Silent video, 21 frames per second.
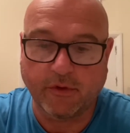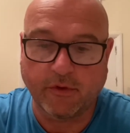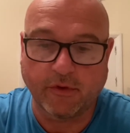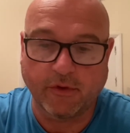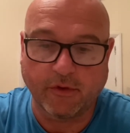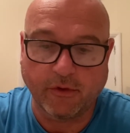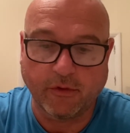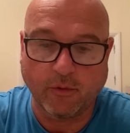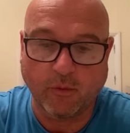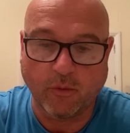
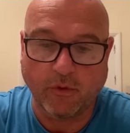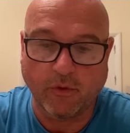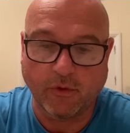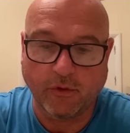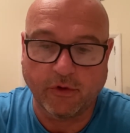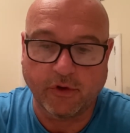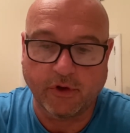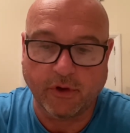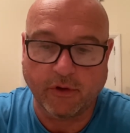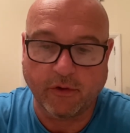the
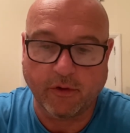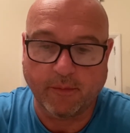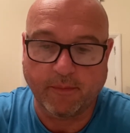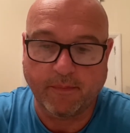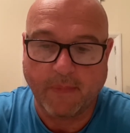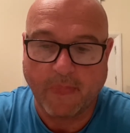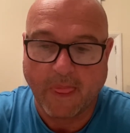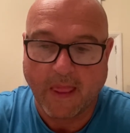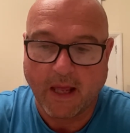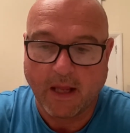you know
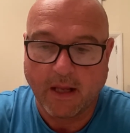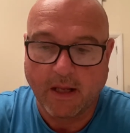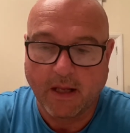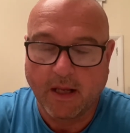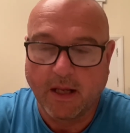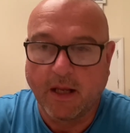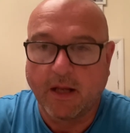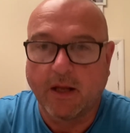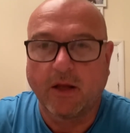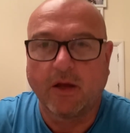
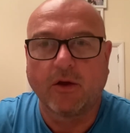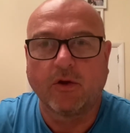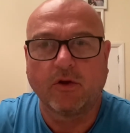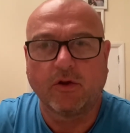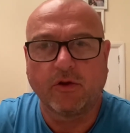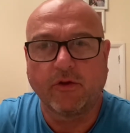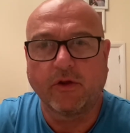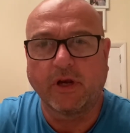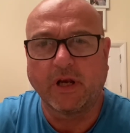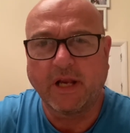
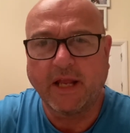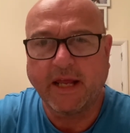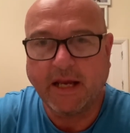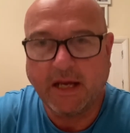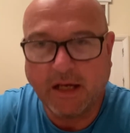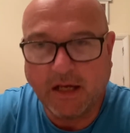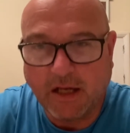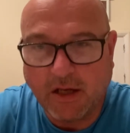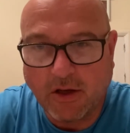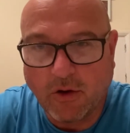the
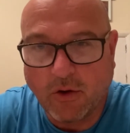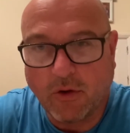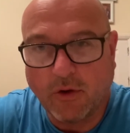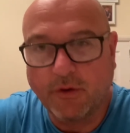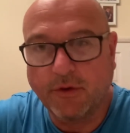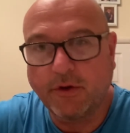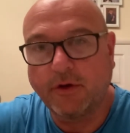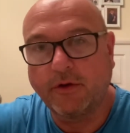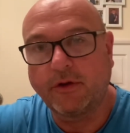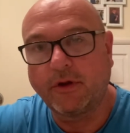leaning
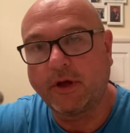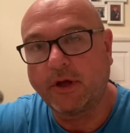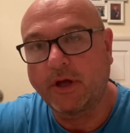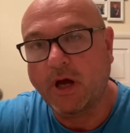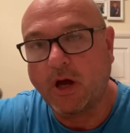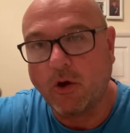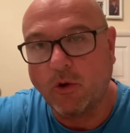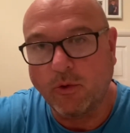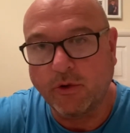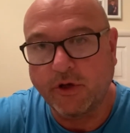on and the
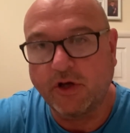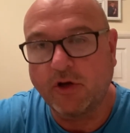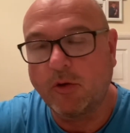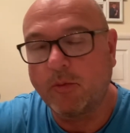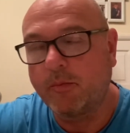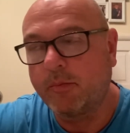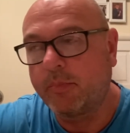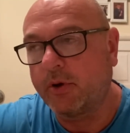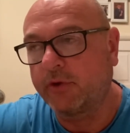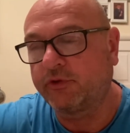holding
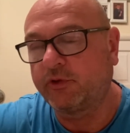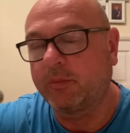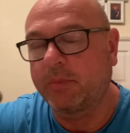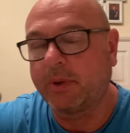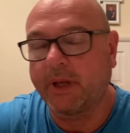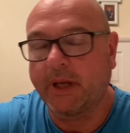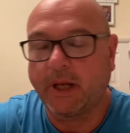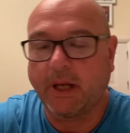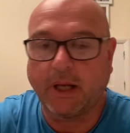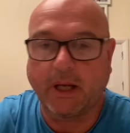on
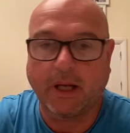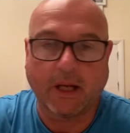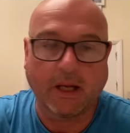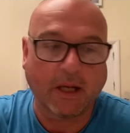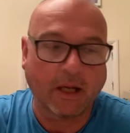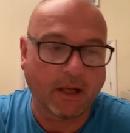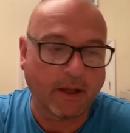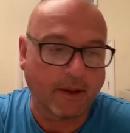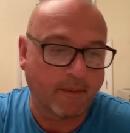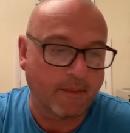possibly,
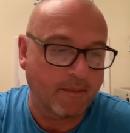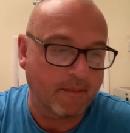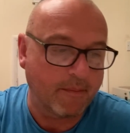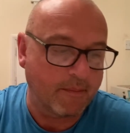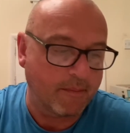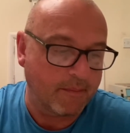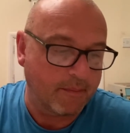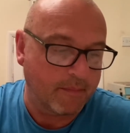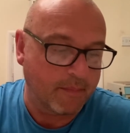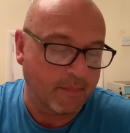
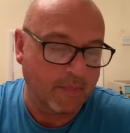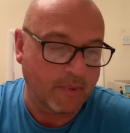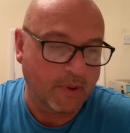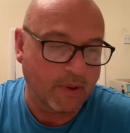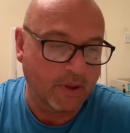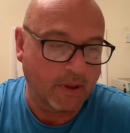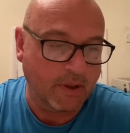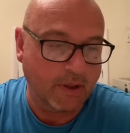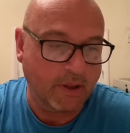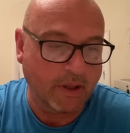and
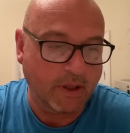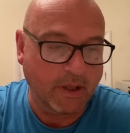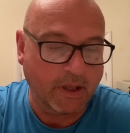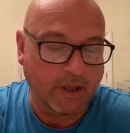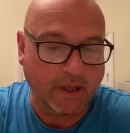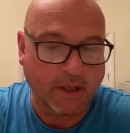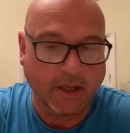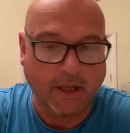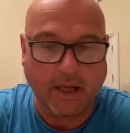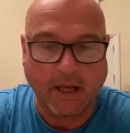
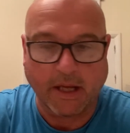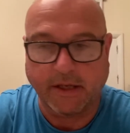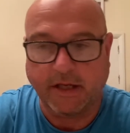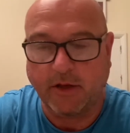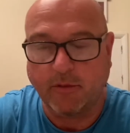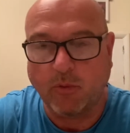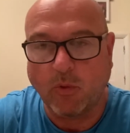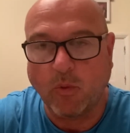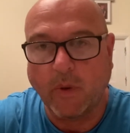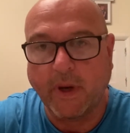he
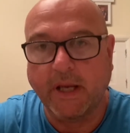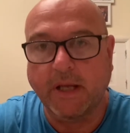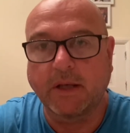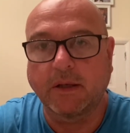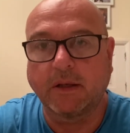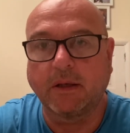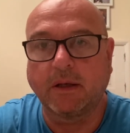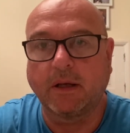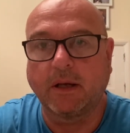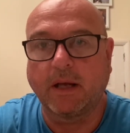will
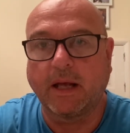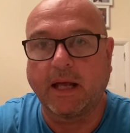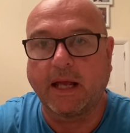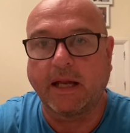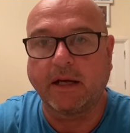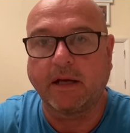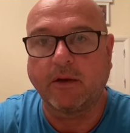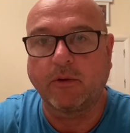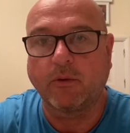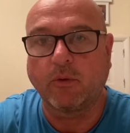weaken,
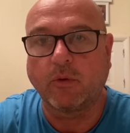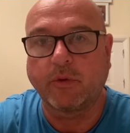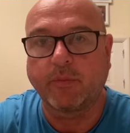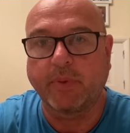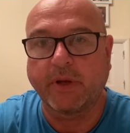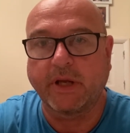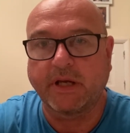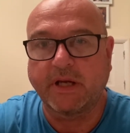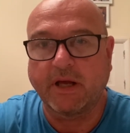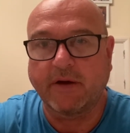and it will
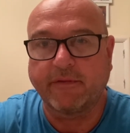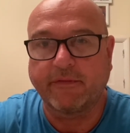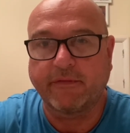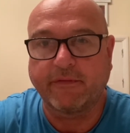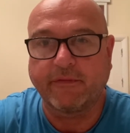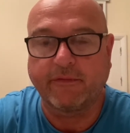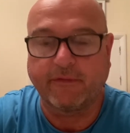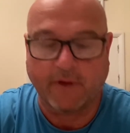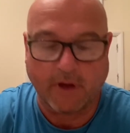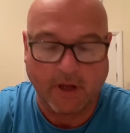be
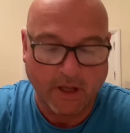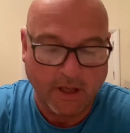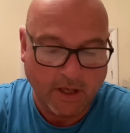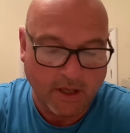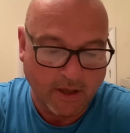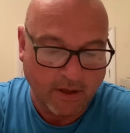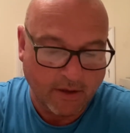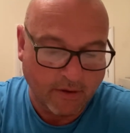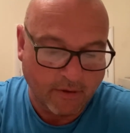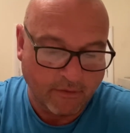enough
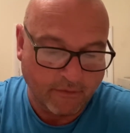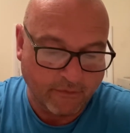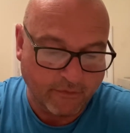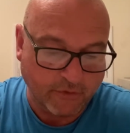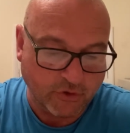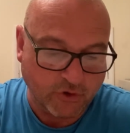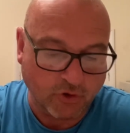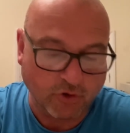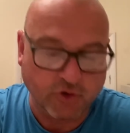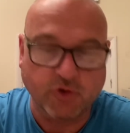for
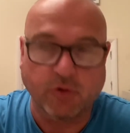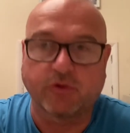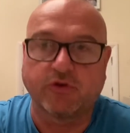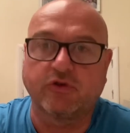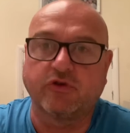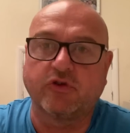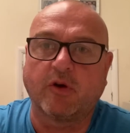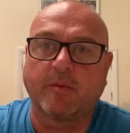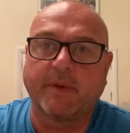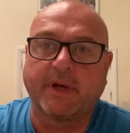Joshua to
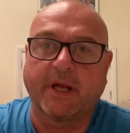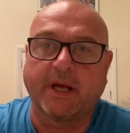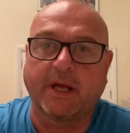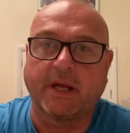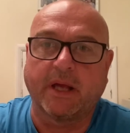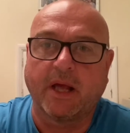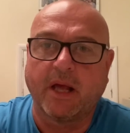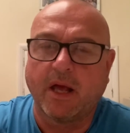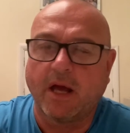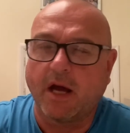
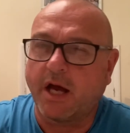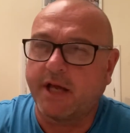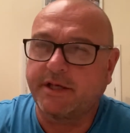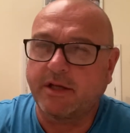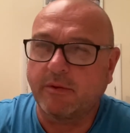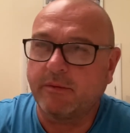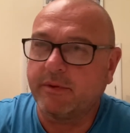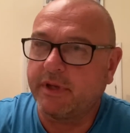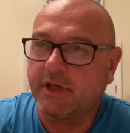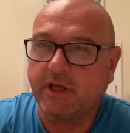dominate. I
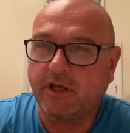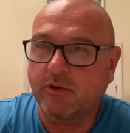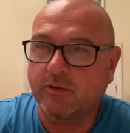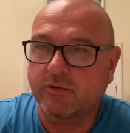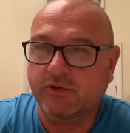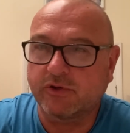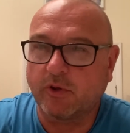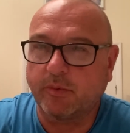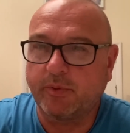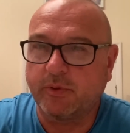don't think he'll
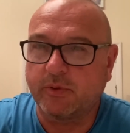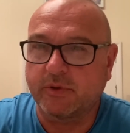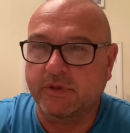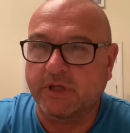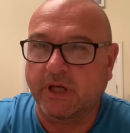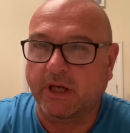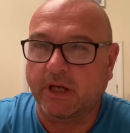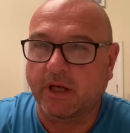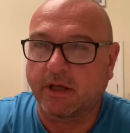stop Usyk.